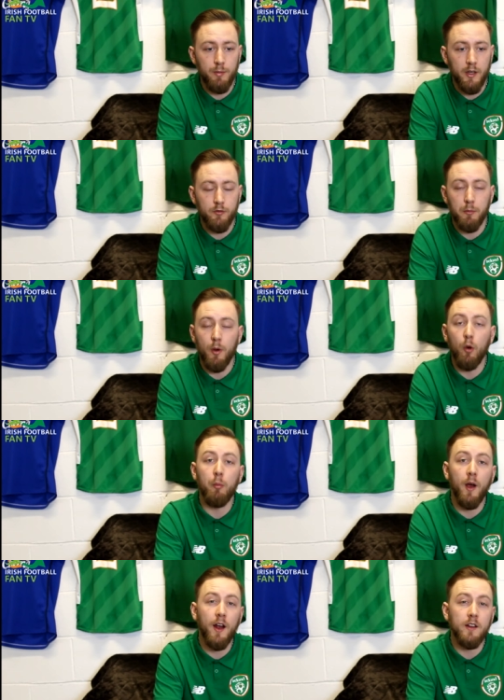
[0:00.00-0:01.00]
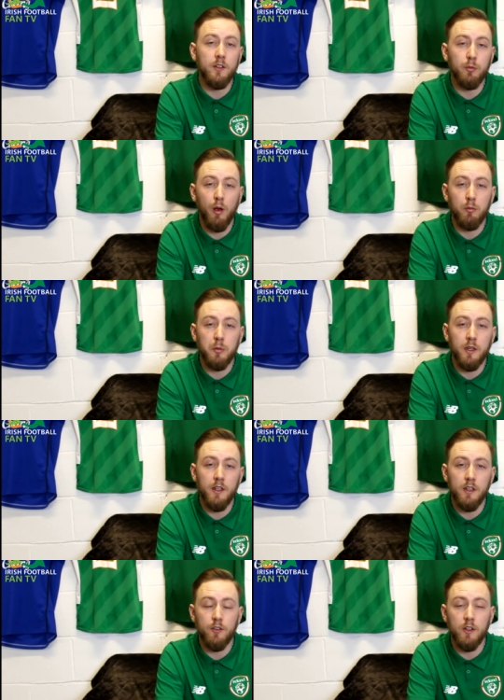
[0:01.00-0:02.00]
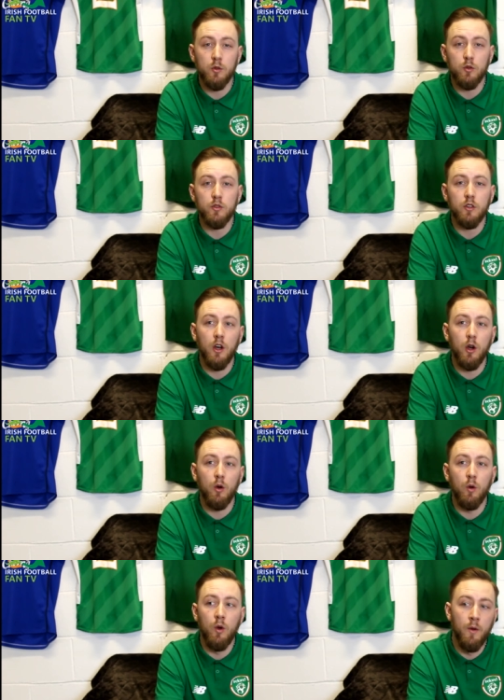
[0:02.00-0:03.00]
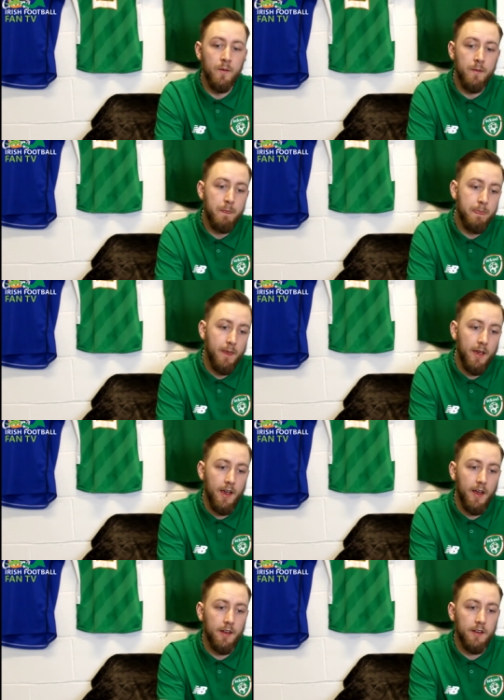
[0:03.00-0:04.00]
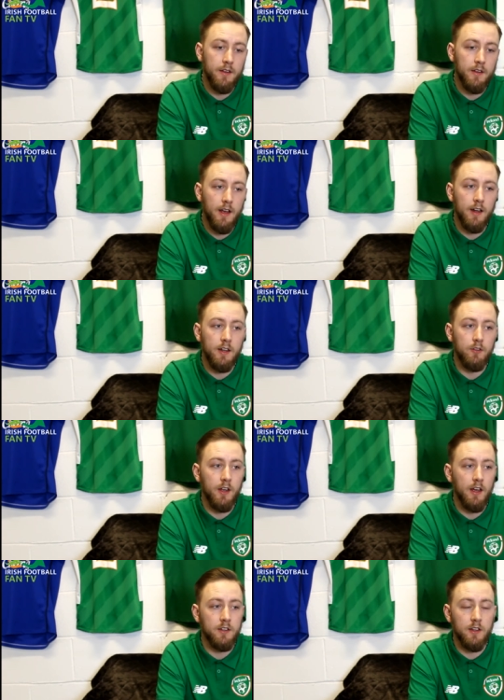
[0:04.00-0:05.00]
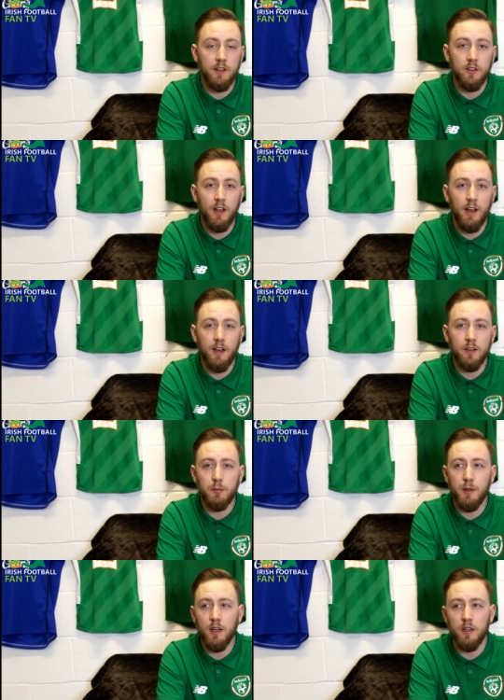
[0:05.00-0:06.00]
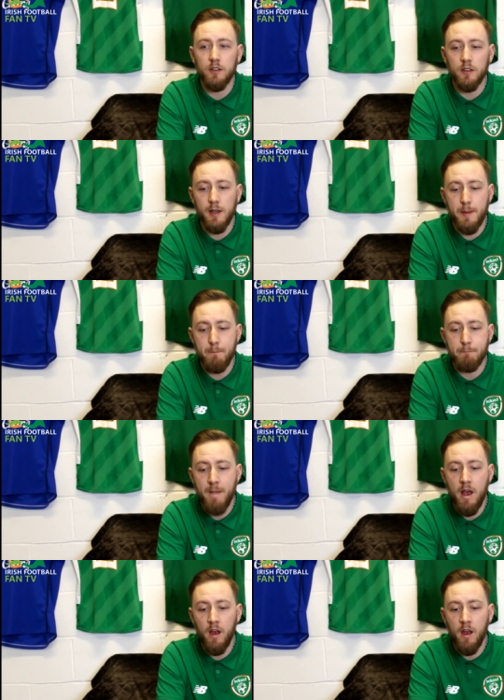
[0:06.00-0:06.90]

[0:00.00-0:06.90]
best for both parties probably if he does go uh, and leave it as as he has because um,